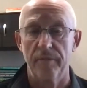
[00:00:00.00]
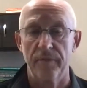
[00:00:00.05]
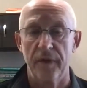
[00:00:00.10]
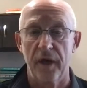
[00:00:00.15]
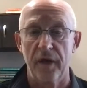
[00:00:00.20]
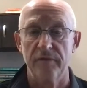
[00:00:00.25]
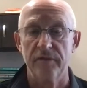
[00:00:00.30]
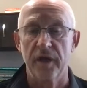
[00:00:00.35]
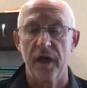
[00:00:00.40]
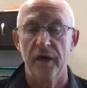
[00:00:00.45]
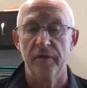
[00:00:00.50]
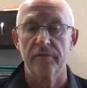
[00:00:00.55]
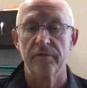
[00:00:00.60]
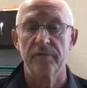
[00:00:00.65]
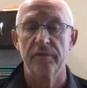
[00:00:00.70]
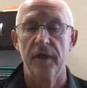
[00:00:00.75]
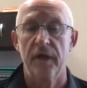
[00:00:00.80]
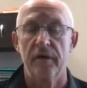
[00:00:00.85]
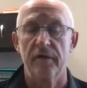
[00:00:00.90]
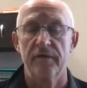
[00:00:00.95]
I've got
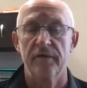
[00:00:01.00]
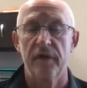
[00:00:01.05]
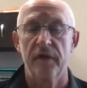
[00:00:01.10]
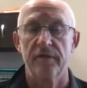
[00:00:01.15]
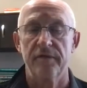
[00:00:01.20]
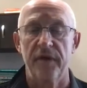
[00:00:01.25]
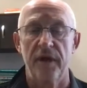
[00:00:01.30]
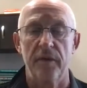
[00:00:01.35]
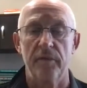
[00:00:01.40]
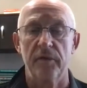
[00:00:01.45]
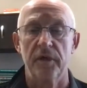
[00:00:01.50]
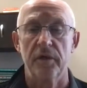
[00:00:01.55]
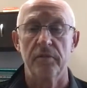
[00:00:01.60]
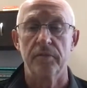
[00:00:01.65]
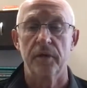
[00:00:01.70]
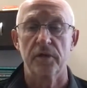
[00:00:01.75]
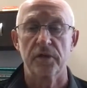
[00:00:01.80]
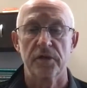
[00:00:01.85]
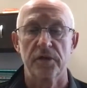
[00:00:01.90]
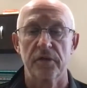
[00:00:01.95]
a family and
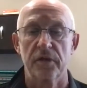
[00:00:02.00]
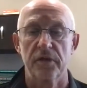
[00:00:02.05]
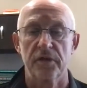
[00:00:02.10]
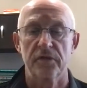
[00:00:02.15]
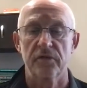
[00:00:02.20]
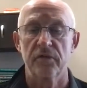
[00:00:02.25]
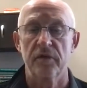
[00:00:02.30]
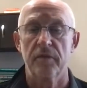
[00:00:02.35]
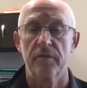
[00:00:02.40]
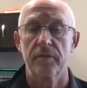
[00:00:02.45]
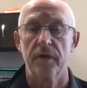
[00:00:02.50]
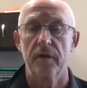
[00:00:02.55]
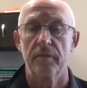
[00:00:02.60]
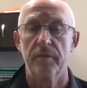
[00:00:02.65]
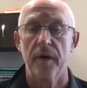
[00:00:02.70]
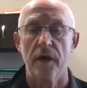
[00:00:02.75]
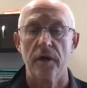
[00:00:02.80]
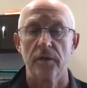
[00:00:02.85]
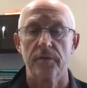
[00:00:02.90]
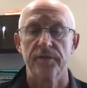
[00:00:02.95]
personal history of
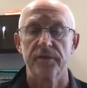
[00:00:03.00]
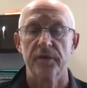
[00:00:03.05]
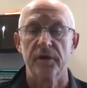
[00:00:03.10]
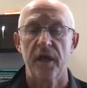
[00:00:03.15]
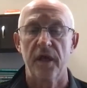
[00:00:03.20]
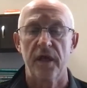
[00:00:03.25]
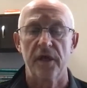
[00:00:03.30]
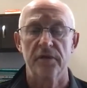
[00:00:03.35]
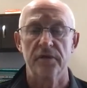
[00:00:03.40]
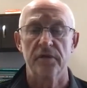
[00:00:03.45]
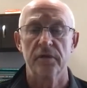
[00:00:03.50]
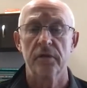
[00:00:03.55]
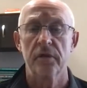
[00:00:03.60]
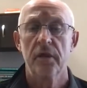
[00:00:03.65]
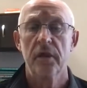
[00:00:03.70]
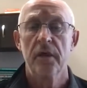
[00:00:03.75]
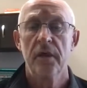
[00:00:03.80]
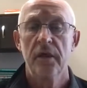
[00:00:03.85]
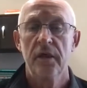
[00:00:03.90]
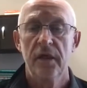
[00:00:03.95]
polyps or cancer
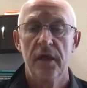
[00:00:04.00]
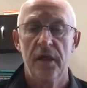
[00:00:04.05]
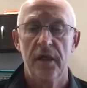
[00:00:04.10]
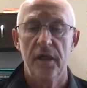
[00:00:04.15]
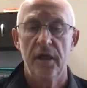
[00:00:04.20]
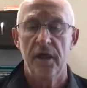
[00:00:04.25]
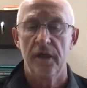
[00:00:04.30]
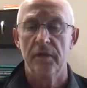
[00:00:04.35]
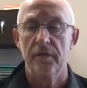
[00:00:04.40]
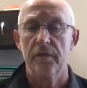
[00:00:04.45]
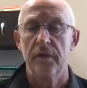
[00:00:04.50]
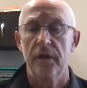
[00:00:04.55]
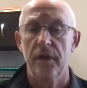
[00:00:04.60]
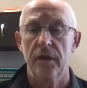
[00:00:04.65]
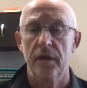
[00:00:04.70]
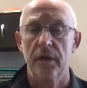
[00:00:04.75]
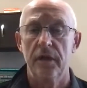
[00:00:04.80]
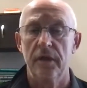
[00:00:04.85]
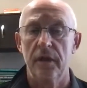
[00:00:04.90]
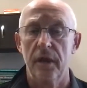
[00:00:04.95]
in
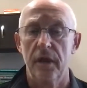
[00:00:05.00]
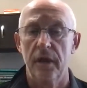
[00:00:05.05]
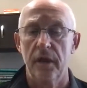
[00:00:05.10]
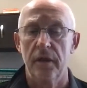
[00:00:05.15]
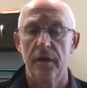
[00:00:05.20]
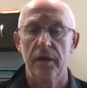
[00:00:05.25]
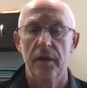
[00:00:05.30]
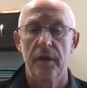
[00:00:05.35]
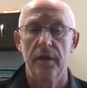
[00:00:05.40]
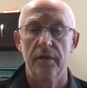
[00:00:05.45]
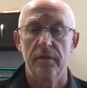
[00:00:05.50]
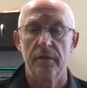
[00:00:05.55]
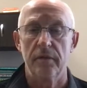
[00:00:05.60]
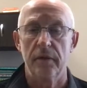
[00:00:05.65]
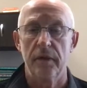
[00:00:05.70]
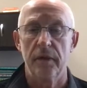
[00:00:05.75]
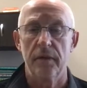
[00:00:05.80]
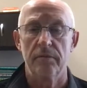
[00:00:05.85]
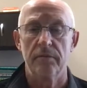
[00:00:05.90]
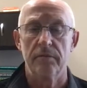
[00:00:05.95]

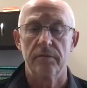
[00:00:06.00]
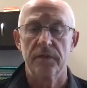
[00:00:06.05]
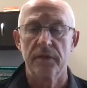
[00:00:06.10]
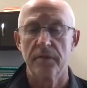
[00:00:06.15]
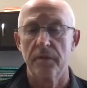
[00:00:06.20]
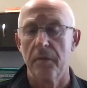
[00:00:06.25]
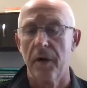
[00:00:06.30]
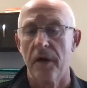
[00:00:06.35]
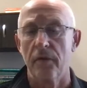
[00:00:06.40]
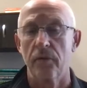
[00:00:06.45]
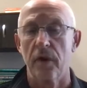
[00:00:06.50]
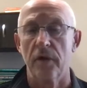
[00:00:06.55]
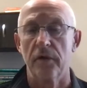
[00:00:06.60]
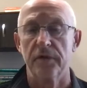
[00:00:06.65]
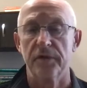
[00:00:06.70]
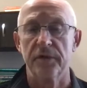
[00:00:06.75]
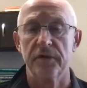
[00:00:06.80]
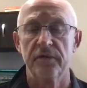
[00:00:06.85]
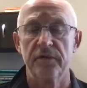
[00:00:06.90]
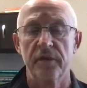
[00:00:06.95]
some of my
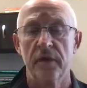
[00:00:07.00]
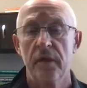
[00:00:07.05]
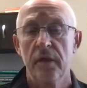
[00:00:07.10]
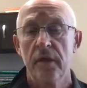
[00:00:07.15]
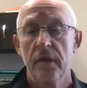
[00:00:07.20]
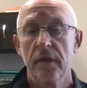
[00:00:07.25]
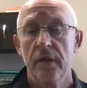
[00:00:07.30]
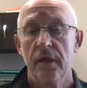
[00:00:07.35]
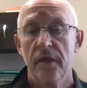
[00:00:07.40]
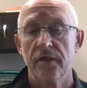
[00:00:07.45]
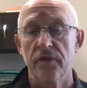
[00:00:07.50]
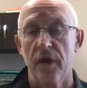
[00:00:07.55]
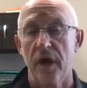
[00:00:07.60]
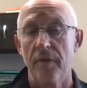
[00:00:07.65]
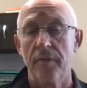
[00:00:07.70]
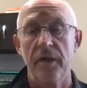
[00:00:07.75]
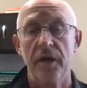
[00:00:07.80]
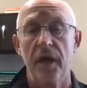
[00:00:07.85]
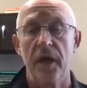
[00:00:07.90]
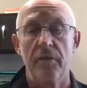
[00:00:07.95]
relatives, and so I
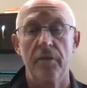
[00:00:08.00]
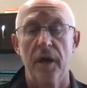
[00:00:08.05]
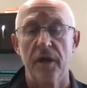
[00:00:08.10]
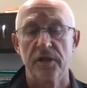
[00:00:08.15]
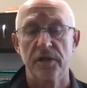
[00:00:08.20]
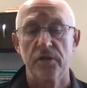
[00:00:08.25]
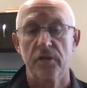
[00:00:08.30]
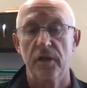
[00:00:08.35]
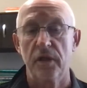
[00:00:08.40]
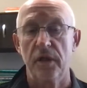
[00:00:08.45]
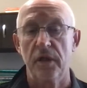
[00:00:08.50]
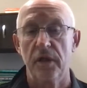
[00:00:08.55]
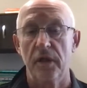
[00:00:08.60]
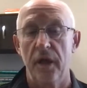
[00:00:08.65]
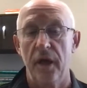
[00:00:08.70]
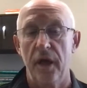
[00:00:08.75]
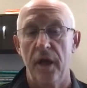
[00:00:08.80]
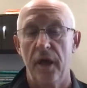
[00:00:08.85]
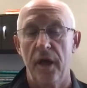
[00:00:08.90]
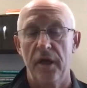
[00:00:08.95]
began my screening
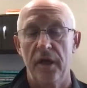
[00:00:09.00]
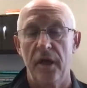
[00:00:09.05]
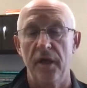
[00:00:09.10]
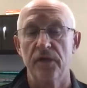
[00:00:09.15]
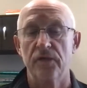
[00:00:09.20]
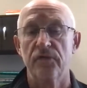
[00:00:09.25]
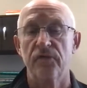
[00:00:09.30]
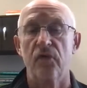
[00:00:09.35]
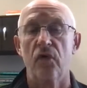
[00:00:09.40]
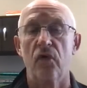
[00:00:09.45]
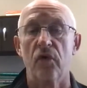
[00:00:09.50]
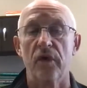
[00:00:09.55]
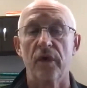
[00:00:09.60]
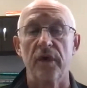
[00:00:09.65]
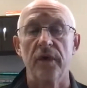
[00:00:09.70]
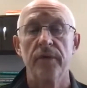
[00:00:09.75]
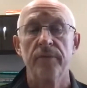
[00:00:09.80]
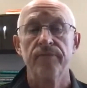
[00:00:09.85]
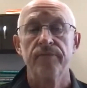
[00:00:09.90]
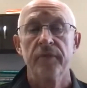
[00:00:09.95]
at age
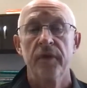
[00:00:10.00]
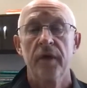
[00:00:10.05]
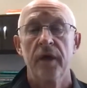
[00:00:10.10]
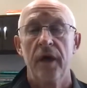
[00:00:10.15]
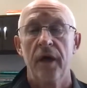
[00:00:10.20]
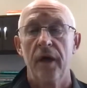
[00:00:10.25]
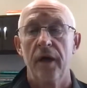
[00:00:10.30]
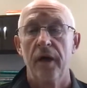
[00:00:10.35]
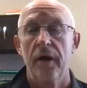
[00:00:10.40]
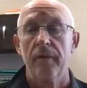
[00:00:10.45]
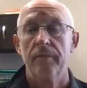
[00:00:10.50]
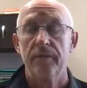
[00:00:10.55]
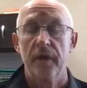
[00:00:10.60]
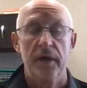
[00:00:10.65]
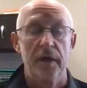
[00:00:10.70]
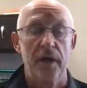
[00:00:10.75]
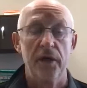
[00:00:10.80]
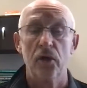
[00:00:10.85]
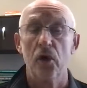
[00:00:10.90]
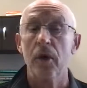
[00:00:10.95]
40.
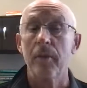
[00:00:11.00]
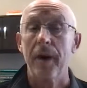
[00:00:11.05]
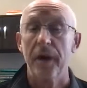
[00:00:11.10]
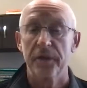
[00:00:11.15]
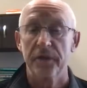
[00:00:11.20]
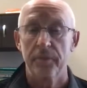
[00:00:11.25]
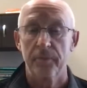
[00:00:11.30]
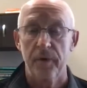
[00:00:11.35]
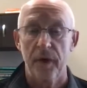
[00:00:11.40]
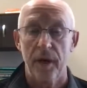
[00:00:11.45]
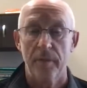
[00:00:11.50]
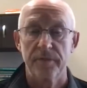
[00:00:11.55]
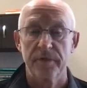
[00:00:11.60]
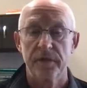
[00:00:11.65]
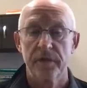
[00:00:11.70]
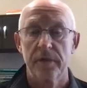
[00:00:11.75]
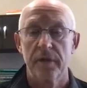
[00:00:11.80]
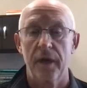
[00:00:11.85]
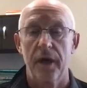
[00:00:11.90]
And I know about the preps.